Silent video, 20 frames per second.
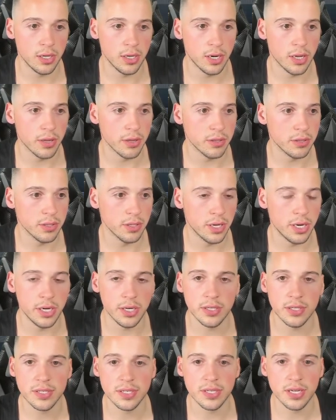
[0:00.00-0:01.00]
another
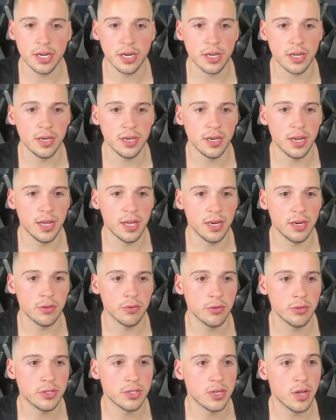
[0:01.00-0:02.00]
late second. And it
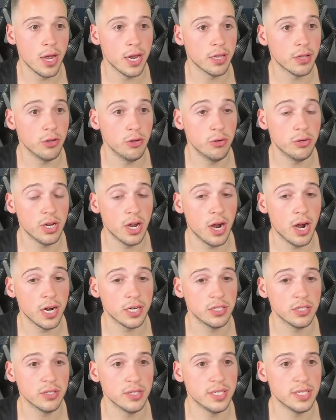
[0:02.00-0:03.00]
looks like Utah
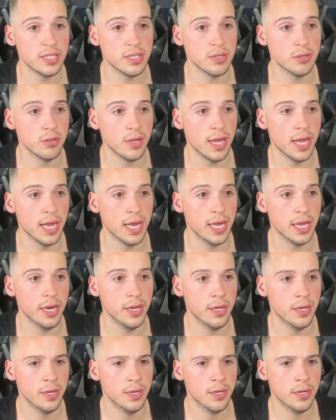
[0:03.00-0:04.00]
actually still
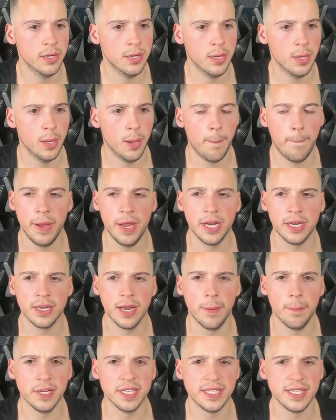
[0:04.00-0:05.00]
had pick
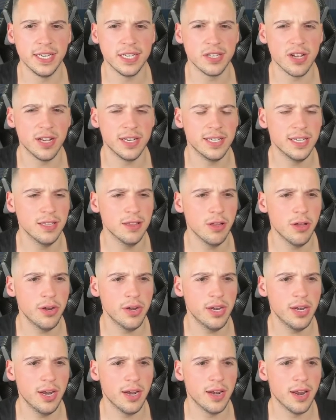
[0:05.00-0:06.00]
number 6. I did
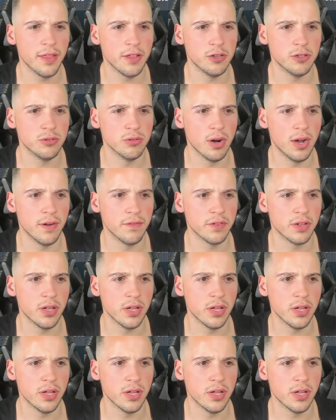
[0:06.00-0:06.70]
load in another draft